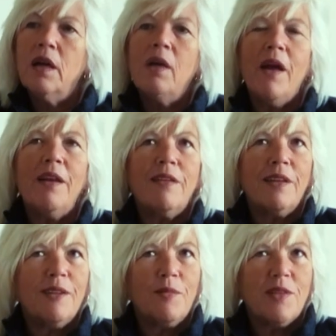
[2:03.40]
Anything
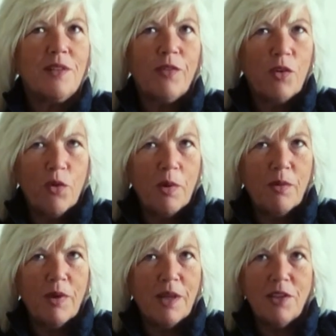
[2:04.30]
that was of a
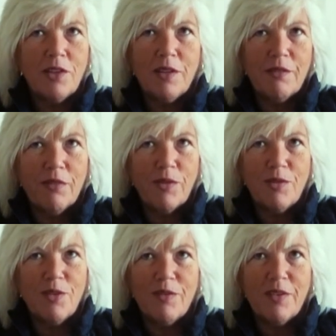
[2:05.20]
criminal nature, they
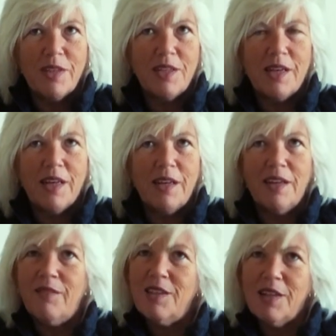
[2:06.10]
refused to investigate and
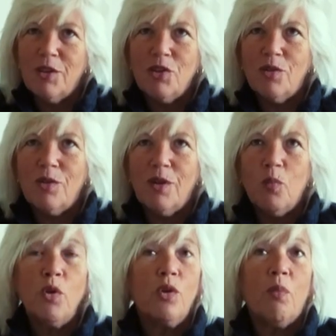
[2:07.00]
even touch on and
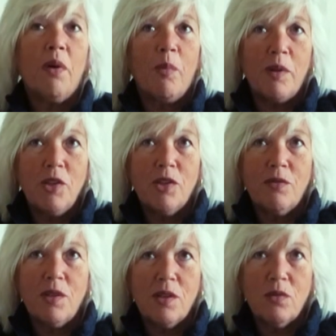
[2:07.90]
would not publish the
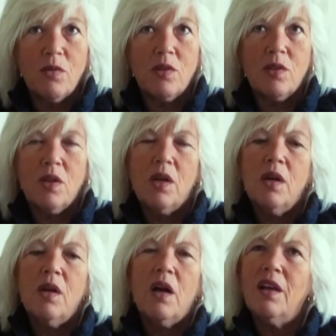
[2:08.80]
results.
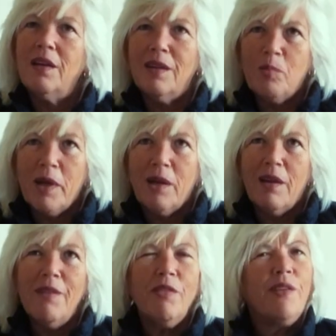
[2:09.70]
Another battle.
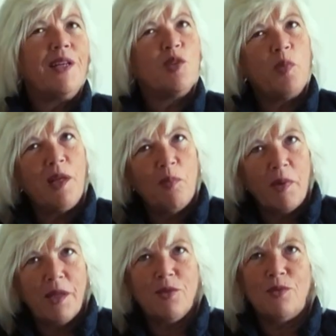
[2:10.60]
Everything's been a
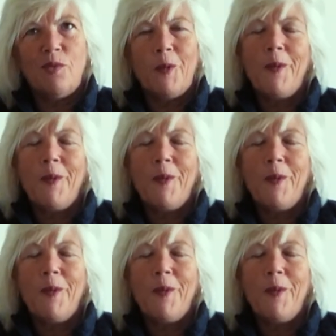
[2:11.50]
battle.